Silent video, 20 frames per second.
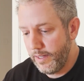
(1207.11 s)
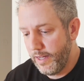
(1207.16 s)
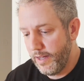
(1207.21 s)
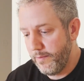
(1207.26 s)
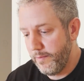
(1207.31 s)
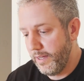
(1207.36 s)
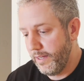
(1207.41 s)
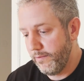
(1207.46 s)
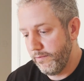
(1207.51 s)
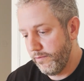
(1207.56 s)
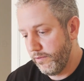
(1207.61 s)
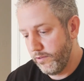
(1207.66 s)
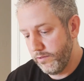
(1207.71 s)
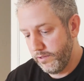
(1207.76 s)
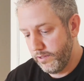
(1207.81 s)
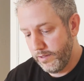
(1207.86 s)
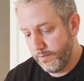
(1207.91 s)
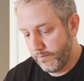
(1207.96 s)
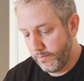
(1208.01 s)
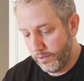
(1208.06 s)
I mean, for
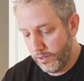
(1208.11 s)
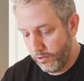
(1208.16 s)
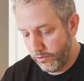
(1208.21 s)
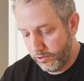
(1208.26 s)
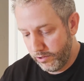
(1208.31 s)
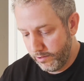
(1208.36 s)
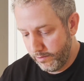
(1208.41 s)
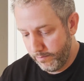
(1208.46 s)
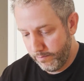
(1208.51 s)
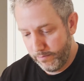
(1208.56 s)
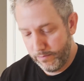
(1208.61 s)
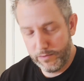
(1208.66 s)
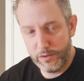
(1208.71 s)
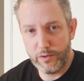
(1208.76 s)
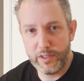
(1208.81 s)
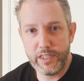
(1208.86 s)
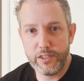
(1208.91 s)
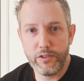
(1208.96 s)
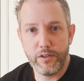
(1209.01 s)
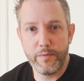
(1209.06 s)
some ghost
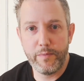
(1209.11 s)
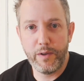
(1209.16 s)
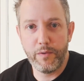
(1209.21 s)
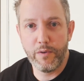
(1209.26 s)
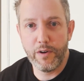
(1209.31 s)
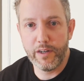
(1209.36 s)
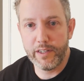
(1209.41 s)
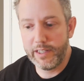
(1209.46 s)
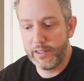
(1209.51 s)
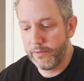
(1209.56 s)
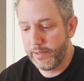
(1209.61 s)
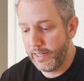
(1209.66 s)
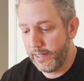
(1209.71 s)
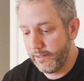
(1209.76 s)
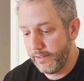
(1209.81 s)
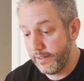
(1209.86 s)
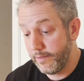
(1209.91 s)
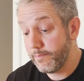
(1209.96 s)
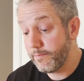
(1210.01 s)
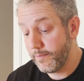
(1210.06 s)
creature to be walking
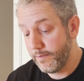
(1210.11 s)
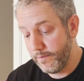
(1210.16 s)
around,